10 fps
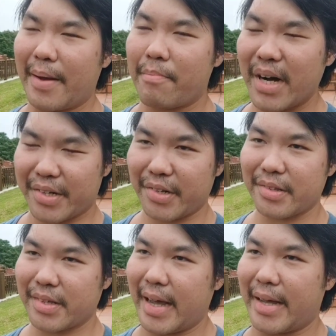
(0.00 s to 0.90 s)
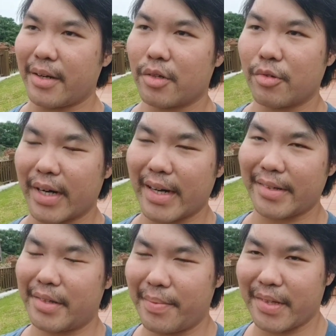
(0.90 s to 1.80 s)
merchant's hand to a
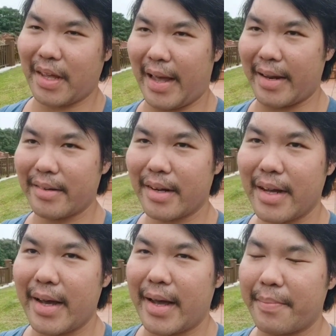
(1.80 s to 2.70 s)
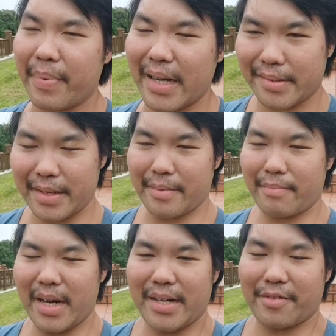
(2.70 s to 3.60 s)
customer's hand and passing
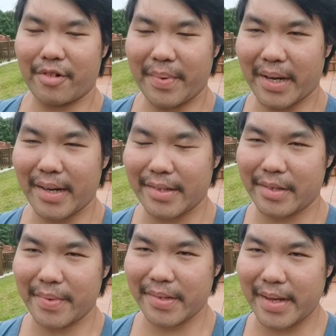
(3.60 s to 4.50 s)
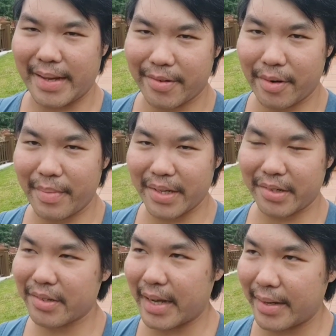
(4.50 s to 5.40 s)
money from a customer's hand to a
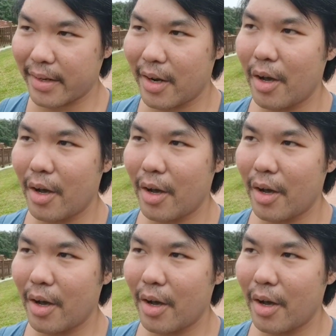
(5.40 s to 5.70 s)
merchant's hand?